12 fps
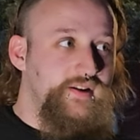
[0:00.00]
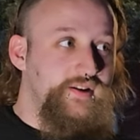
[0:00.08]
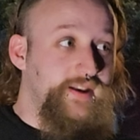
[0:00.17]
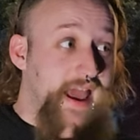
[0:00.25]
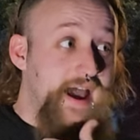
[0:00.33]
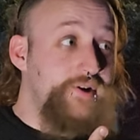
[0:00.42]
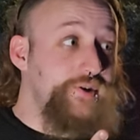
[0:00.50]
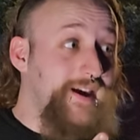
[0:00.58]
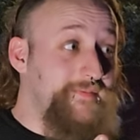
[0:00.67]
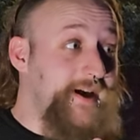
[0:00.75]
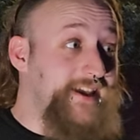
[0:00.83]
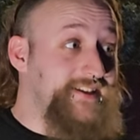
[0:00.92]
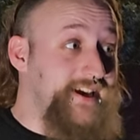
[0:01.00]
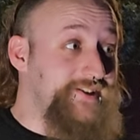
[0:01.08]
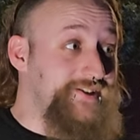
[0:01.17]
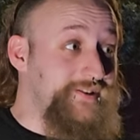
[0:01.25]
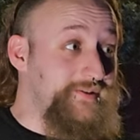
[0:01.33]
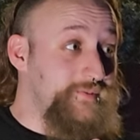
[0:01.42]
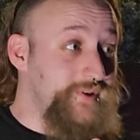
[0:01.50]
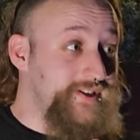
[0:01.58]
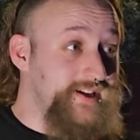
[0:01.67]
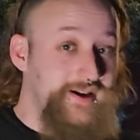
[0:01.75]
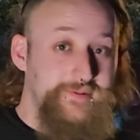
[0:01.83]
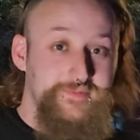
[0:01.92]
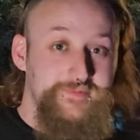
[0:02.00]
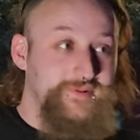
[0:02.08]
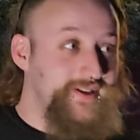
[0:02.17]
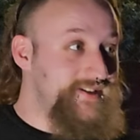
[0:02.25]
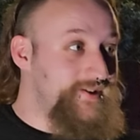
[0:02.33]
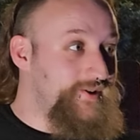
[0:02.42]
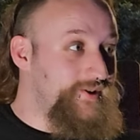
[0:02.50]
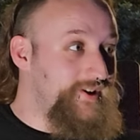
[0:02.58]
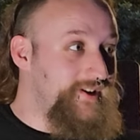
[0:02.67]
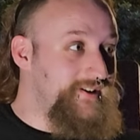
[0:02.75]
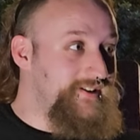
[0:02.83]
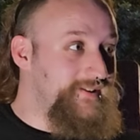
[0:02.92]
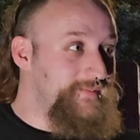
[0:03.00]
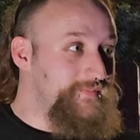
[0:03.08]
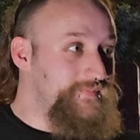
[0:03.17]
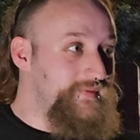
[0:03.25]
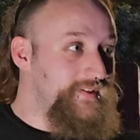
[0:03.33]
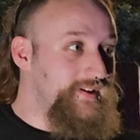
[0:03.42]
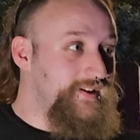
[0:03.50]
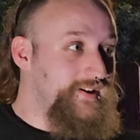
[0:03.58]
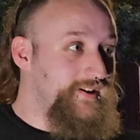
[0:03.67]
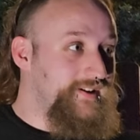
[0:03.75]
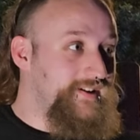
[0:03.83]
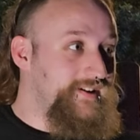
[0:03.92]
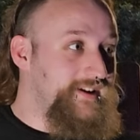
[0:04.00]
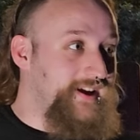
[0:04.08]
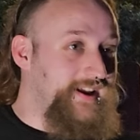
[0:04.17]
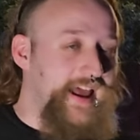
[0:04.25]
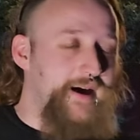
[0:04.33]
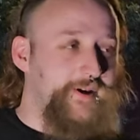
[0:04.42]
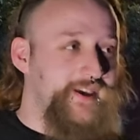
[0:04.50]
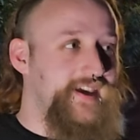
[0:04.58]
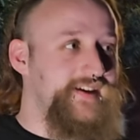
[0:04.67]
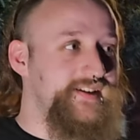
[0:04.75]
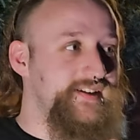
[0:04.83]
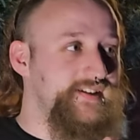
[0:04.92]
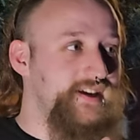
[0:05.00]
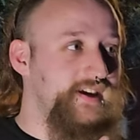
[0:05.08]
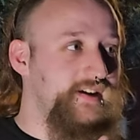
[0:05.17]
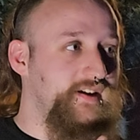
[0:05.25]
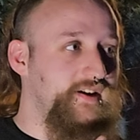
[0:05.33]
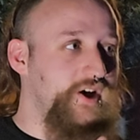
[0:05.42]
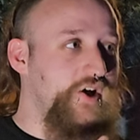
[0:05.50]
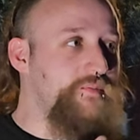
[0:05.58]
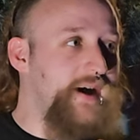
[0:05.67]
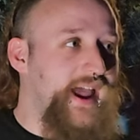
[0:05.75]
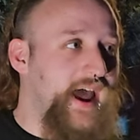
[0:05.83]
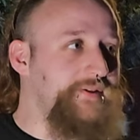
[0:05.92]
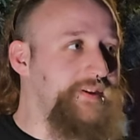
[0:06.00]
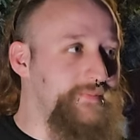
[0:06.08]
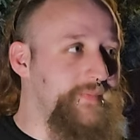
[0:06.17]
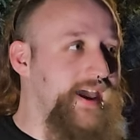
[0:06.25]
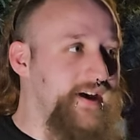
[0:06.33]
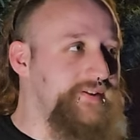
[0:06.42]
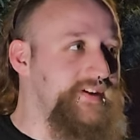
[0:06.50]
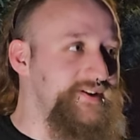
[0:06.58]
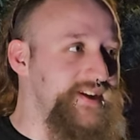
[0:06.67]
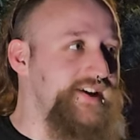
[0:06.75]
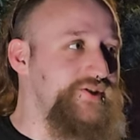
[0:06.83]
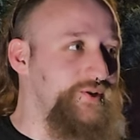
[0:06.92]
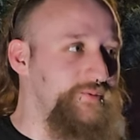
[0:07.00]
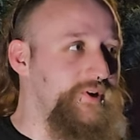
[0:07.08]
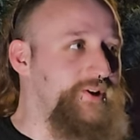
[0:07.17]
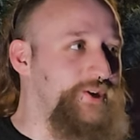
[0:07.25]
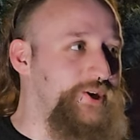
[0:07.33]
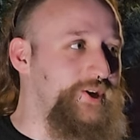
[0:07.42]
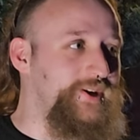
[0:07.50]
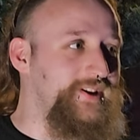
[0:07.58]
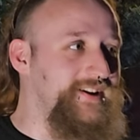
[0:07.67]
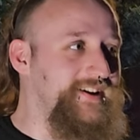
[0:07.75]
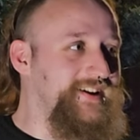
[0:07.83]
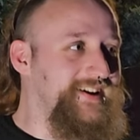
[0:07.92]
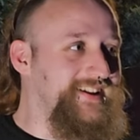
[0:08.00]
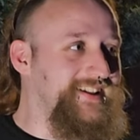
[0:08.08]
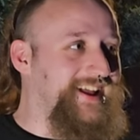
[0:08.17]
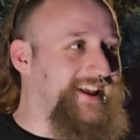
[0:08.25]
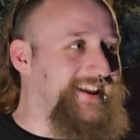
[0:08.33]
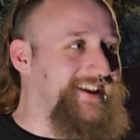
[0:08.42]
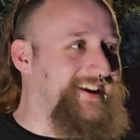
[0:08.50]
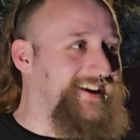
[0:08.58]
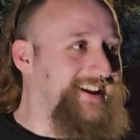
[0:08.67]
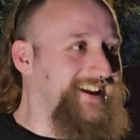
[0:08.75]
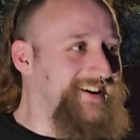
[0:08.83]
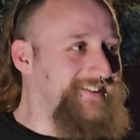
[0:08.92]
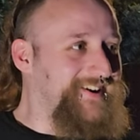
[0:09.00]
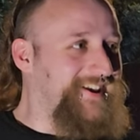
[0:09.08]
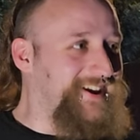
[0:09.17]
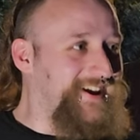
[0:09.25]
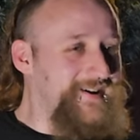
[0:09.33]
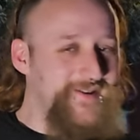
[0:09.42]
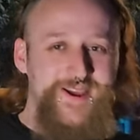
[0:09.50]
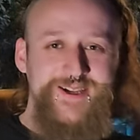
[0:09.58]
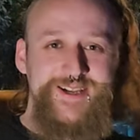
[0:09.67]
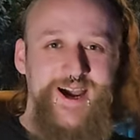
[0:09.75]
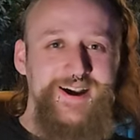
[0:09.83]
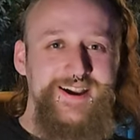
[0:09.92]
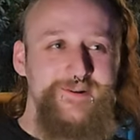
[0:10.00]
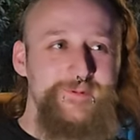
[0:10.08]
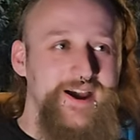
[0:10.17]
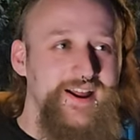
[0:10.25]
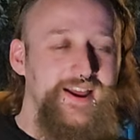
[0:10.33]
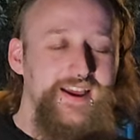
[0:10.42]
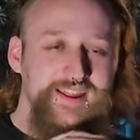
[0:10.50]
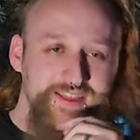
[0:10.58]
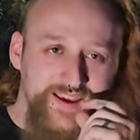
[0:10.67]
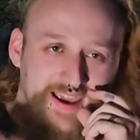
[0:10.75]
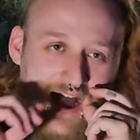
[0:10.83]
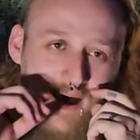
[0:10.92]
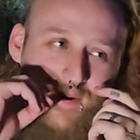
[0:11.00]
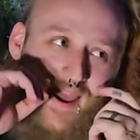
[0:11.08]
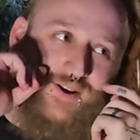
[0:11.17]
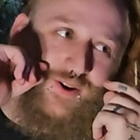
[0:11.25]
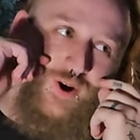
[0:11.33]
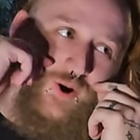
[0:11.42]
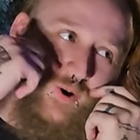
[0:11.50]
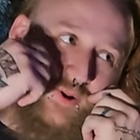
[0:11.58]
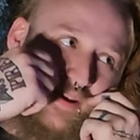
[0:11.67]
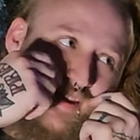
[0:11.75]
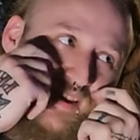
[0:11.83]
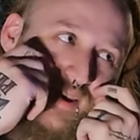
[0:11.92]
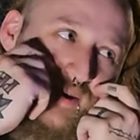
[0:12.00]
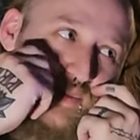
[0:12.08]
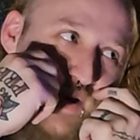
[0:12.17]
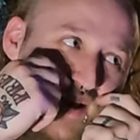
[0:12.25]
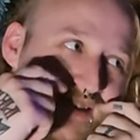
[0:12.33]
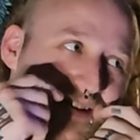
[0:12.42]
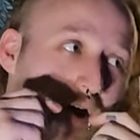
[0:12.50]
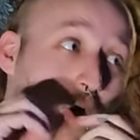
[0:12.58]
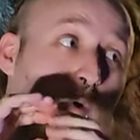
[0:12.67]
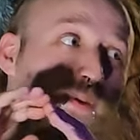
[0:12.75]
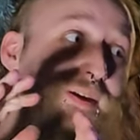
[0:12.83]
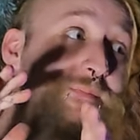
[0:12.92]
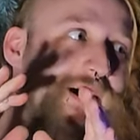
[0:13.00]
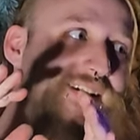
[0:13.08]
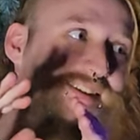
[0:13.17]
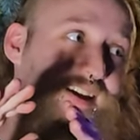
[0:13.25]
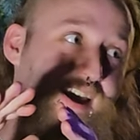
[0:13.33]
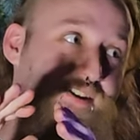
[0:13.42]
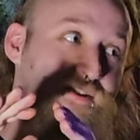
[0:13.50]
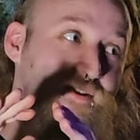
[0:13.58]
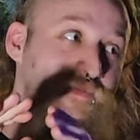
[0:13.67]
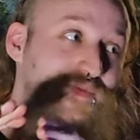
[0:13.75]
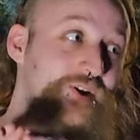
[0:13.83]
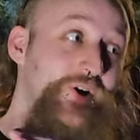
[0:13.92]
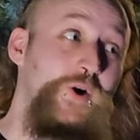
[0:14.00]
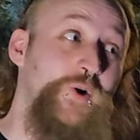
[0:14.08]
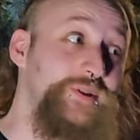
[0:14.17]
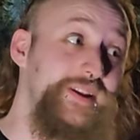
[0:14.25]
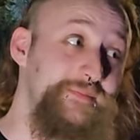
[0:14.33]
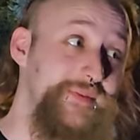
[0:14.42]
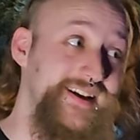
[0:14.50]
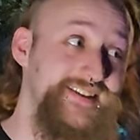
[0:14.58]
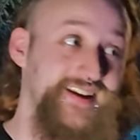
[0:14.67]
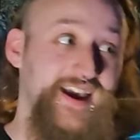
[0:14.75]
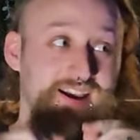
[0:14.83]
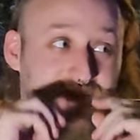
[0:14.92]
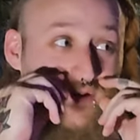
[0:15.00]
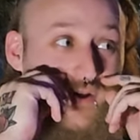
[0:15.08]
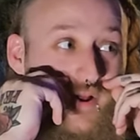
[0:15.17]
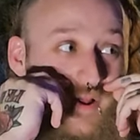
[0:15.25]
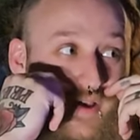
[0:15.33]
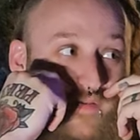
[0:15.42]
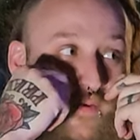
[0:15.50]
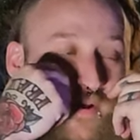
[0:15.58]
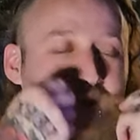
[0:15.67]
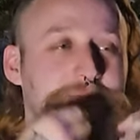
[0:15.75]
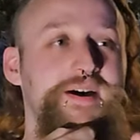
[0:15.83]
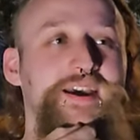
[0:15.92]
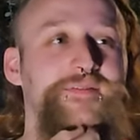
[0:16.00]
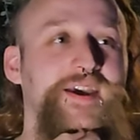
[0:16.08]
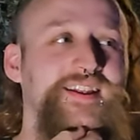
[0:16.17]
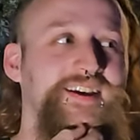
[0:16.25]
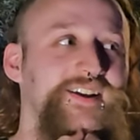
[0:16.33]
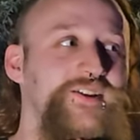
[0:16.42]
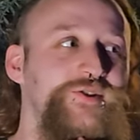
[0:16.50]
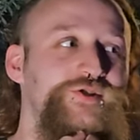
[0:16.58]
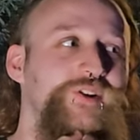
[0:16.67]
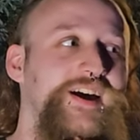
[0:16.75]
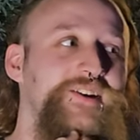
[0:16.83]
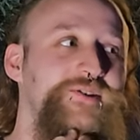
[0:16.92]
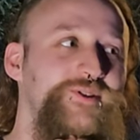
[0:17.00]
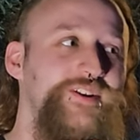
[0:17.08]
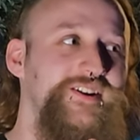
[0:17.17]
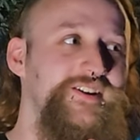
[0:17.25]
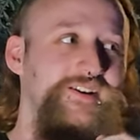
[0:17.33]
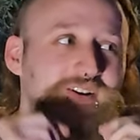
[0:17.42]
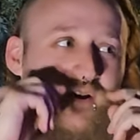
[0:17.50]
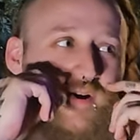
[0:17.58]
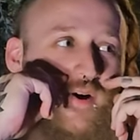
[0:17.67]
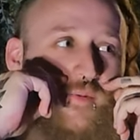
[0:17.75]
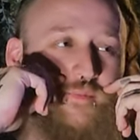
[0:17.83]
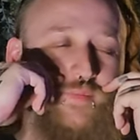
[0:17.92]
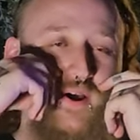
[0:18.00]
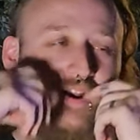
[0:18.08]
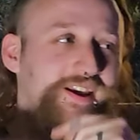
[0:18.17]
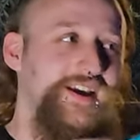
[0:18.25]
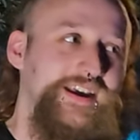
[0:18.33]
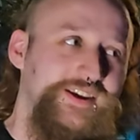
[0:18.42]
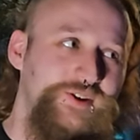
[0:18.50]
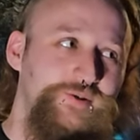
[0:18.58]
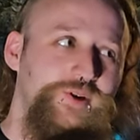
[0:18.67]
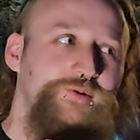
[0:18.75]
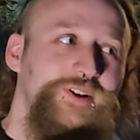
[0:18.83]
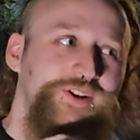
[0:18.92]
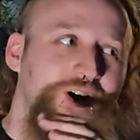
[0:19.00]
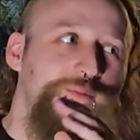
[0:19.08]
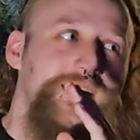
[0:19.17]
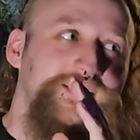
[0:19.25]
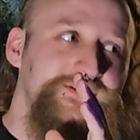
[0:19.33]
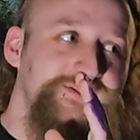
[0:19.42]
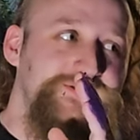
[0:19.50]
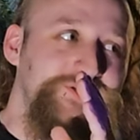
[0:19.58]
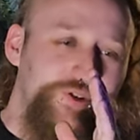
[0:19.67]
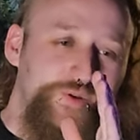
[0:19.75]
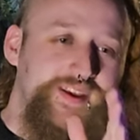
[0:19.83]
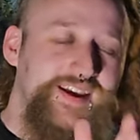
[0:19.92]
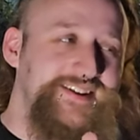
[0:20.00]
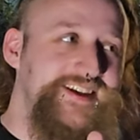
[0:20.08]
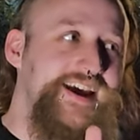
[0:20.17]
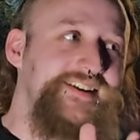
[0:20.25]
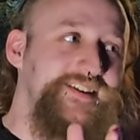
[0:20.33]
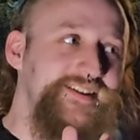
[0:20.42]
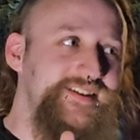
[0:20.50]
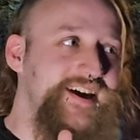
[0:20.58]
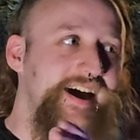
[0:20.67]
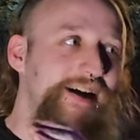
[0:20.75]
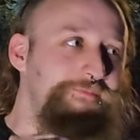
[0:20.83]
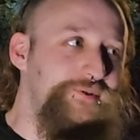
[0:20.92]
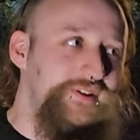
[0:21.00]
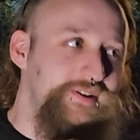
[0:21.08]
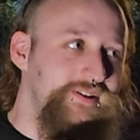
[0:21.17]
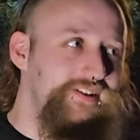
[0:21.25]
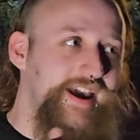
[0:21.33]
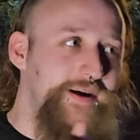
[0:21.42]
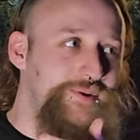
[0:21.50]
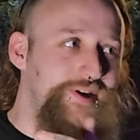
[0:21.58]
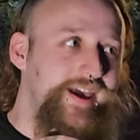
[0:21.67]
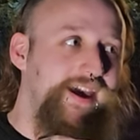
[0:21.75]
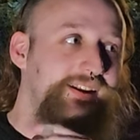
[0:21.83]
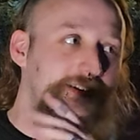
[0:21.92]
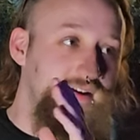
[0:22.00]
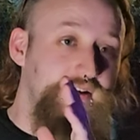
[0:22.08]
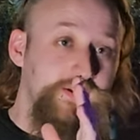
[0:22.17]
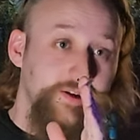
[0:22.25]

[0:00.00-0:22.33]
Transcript: Now you have my attention. What's up? What's going on? And now it kicks. I was like, Oh, my health my healthcare is actually really good. what, are you, what, are you, talking about? The cop had curly Q must only mustache, only really? mustache. Like he might have had like a little triangle here. Oh man! you you want to talk about you think Texas cop with a cowboy hat?